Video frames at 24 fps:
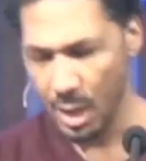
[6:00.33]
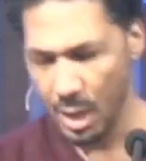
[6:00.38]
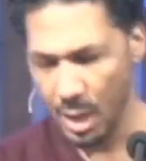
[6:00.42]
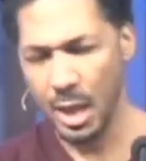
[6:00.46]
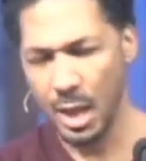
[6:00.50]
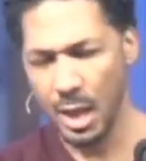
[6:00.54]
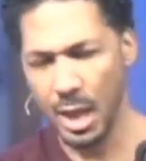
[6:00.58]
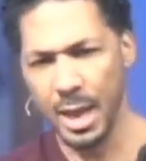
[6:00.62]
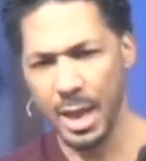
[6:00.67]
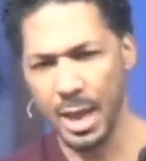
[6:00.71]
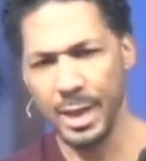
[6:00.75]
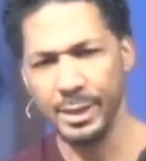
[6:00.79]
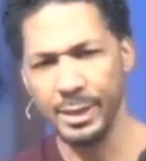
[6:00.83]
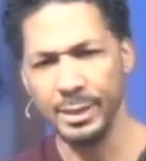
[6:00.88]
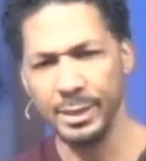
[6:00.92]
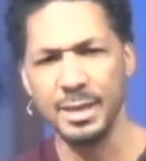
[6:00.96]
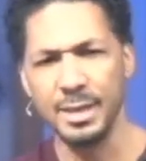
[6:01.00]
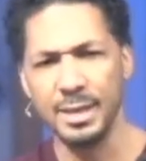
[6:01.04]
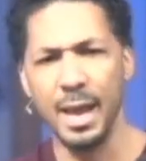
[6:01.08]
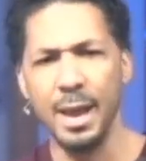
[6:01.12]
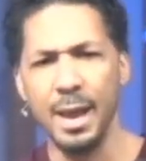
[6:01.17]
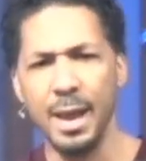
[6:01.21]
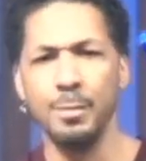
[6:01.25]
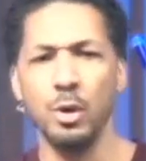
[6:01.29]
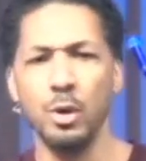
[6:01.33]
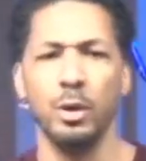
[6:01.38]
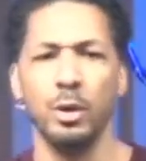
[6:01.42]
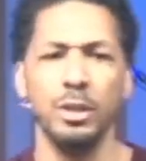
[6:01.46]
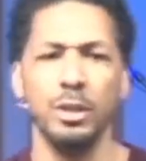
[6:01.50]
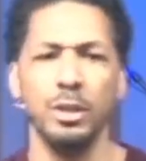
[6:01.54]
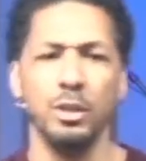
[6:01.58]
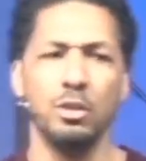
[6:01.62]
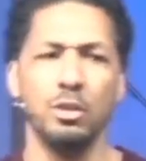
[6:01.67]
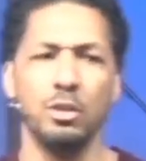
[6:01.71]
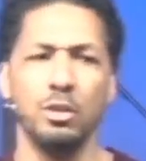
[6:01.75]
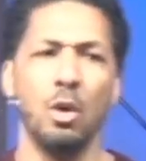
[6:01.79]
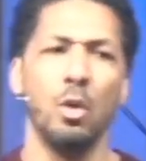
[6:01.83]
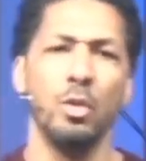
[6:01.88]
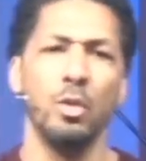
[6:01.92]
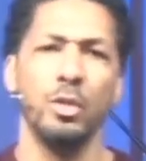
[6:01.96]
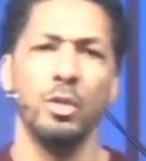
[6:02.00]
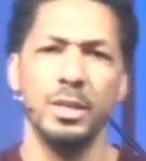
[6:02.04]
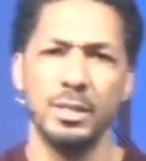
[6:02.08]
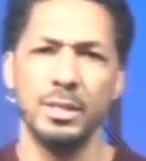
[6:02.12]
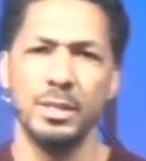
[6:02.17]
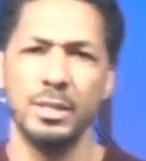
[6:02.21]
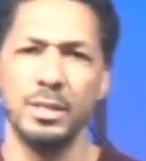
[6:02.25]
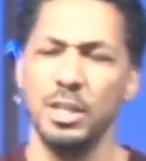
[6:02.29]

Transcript: And Samuel, he told this to